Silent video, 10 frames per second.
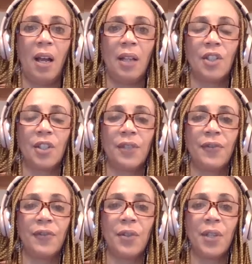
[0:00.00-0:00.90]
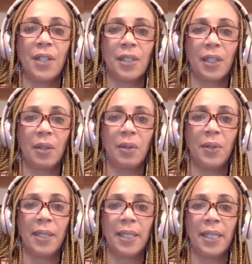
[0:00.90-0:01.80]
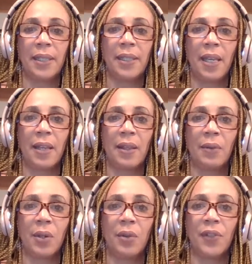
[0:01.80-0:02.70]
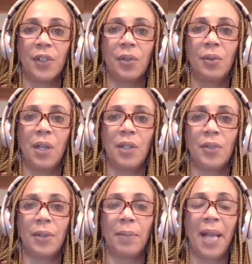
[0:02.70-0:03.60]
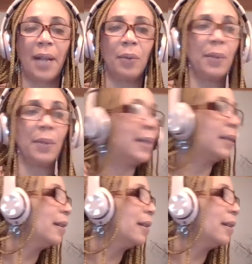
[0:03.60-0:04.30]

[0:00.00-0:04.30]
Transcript: just a few years ago in DC, there were over 200 Black women